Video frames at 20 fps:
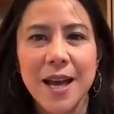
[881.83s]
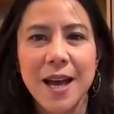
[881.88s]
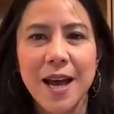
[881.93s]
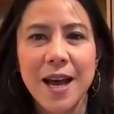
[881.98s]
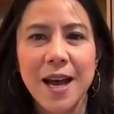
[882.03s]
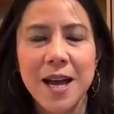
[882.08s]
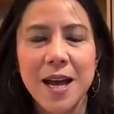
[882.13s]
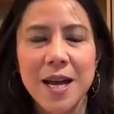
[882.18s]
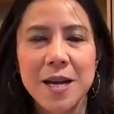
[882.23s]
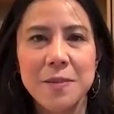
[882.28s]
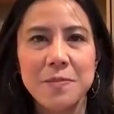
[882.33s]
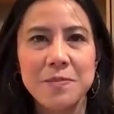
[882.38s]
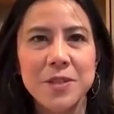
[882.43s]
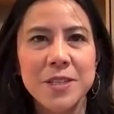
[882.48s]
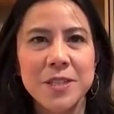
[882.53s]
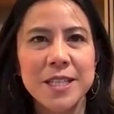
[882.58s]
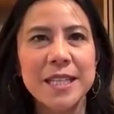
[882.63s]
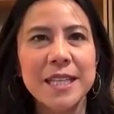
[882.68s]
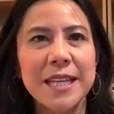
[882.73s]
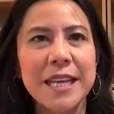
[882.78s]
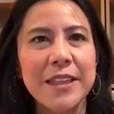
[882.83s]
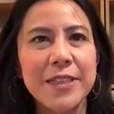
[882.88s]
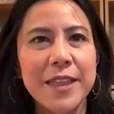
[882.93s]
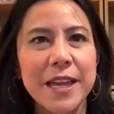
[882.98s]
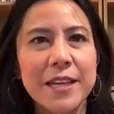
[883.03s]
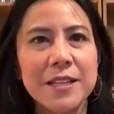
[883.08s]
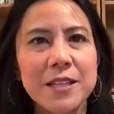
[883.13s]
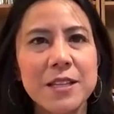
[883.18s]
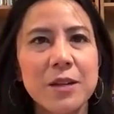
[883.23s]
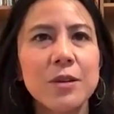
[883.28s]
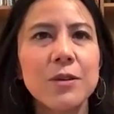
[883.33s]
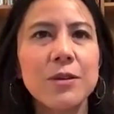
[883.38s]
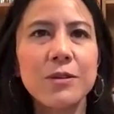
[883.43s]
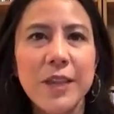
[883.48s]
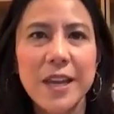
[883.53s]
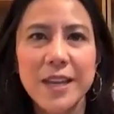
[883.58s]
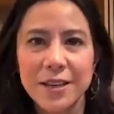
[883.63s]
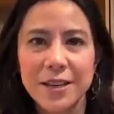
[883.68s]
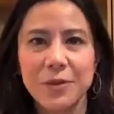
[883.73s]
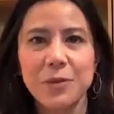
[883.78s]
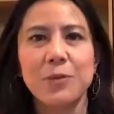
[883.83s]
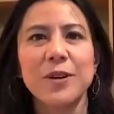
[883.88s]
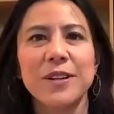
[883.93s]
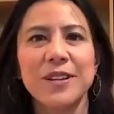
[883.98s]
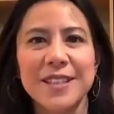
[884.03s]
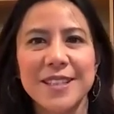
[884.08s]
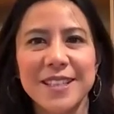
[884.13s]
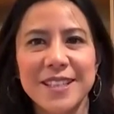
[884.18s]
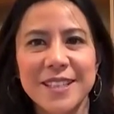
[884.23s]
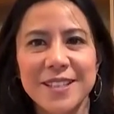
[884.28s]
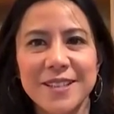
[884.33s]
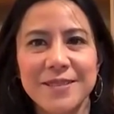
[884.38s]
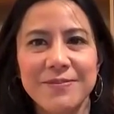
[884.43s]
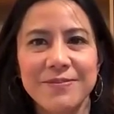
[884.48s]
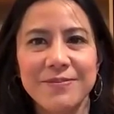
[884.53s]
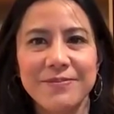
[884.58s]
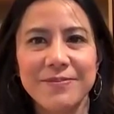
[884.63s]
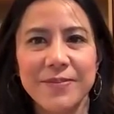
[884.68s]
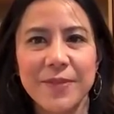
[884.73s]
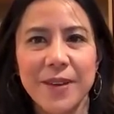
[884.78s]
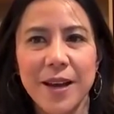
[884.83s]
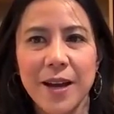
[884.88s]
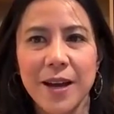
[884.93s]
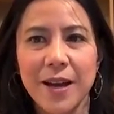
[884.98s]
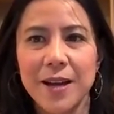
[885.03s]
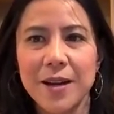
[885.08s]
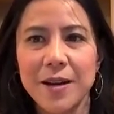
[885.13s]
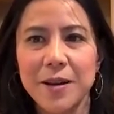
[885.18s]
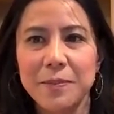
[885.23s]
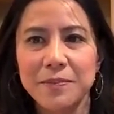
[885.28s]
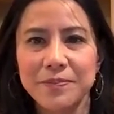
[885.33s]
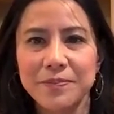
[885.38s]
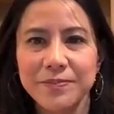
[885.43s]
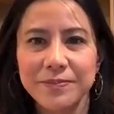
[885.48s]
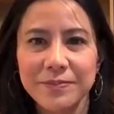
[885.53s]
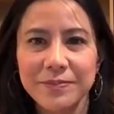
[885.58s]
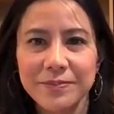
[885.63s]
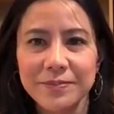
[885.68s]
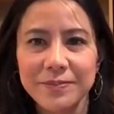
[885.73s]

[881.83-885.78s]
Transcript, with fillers: Um, you didn't get that doll that you wanted. Um,